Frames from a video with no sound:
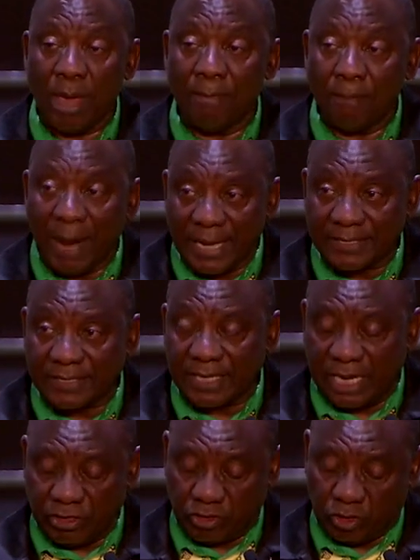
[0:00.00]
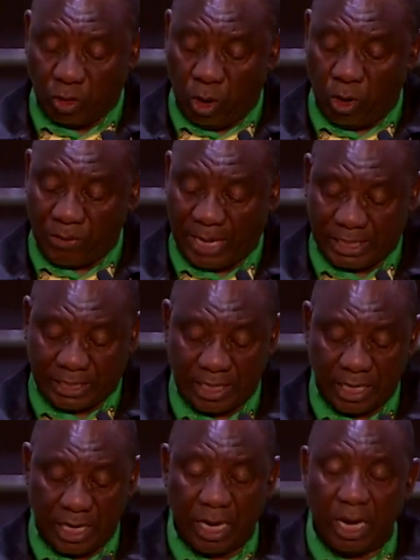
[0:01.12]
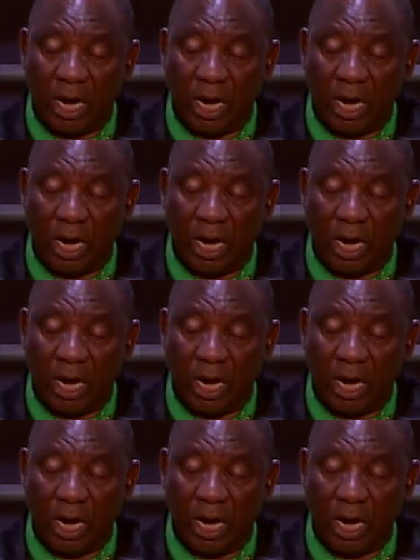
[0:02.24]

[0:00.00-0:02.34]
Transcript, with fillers: resolution? What mm. are you hmm. doing with own